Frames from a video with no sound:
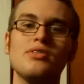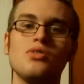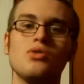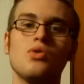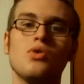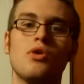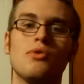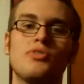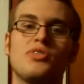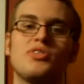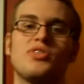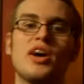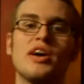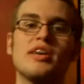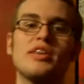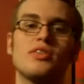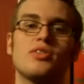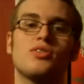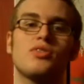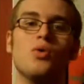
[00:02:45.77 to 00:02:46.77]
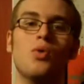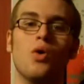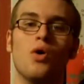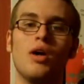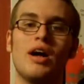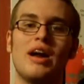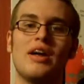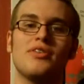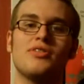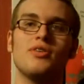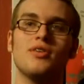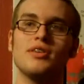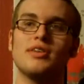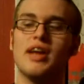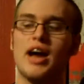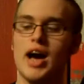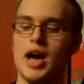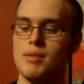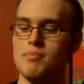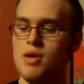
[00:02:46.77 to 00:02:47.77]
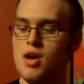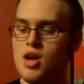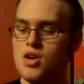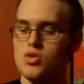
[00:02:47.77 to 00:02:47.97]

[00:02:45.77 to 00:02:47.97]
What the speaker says: you're stuck at the school at a certain time.